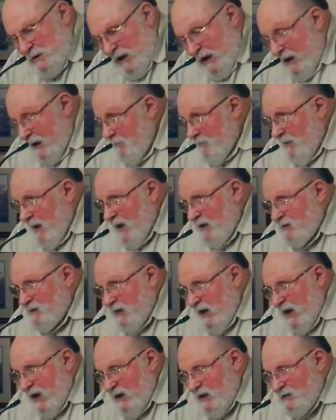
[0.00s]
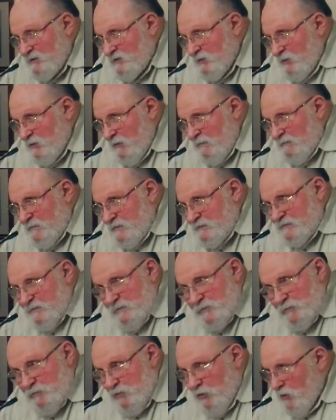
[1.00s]
And he maintained his aloofness
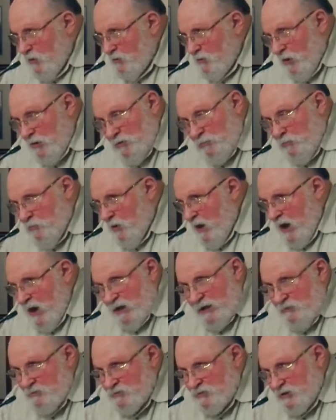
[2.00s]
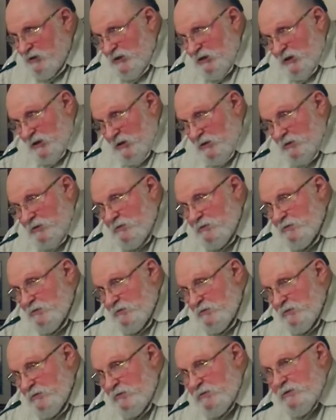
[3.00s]
from the world all the while he was here. Yeah.
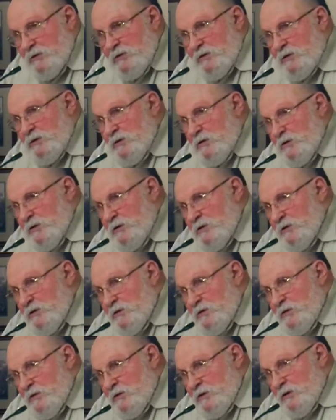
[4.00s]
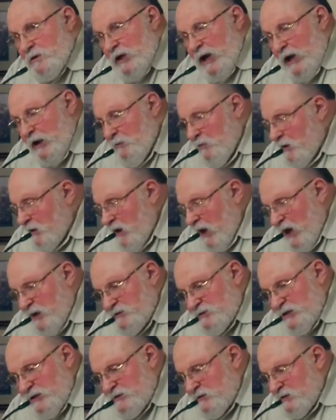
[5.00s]
Uh-huh. Anyone
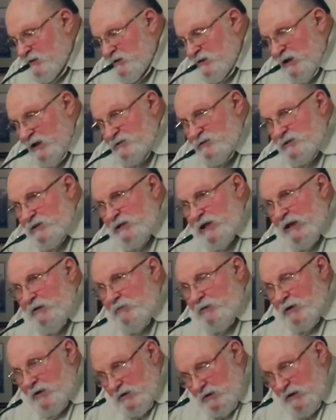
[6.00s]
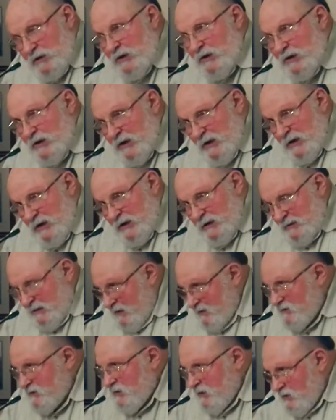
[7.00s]
got Jesus' attention, they were
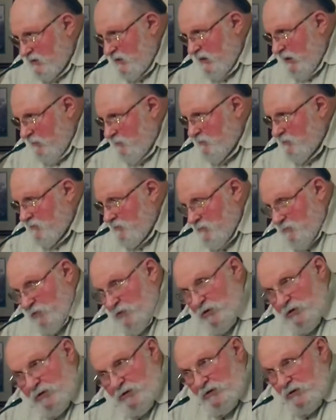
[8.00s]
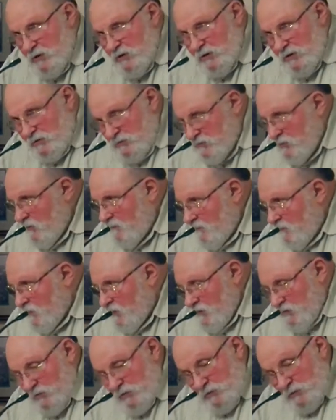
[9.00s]
discontent with the world and so
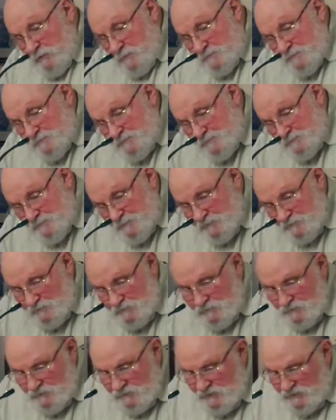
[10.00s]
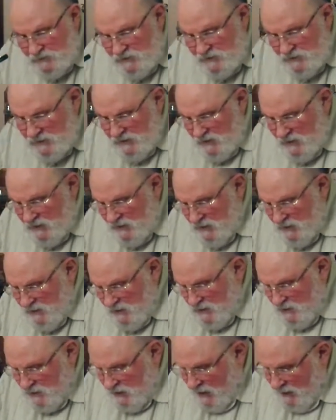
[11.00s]
forth, you know.
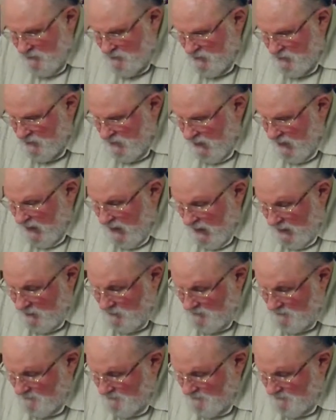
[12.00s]
Uh-huh. Come to the light.